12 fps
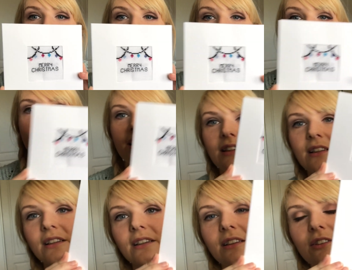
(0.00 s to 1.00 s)
just a
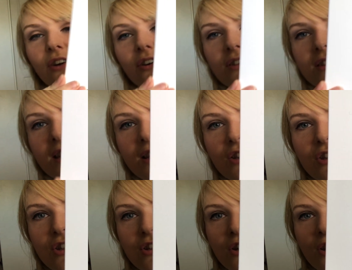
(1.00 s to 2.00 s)
little cross
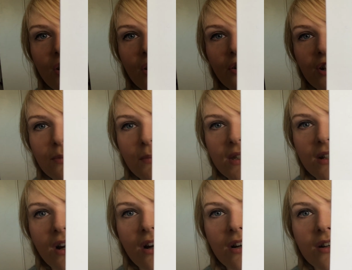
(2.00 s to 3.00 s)
stitch Christmas
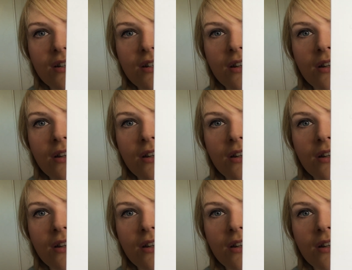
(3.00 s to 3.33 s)
card.